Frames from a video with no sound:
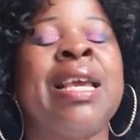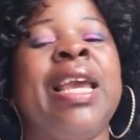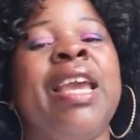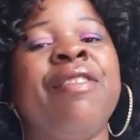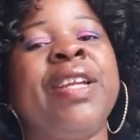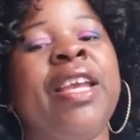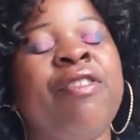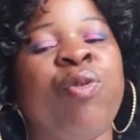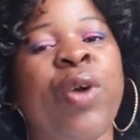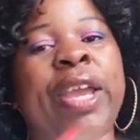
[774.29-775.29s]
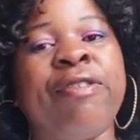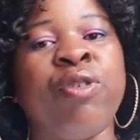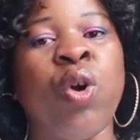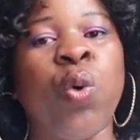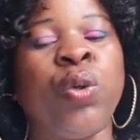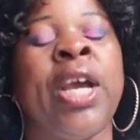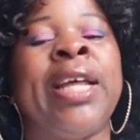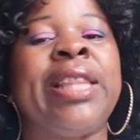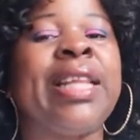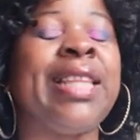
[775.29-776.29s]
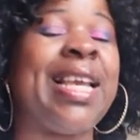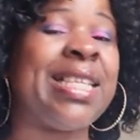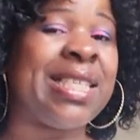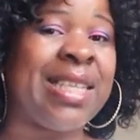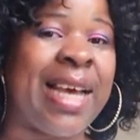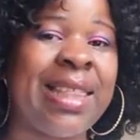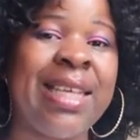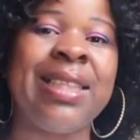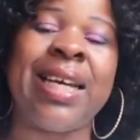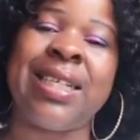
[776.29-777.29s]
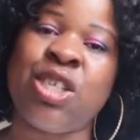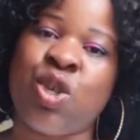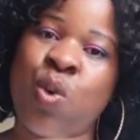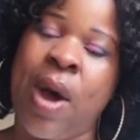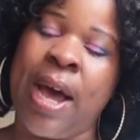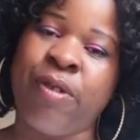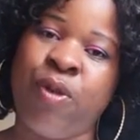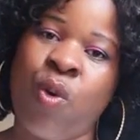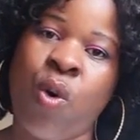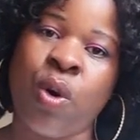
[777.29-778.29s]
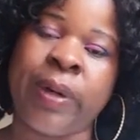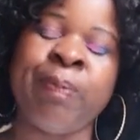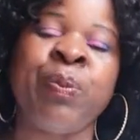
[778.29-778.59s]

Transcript: even if we have known that there is nothing that is too hard for God.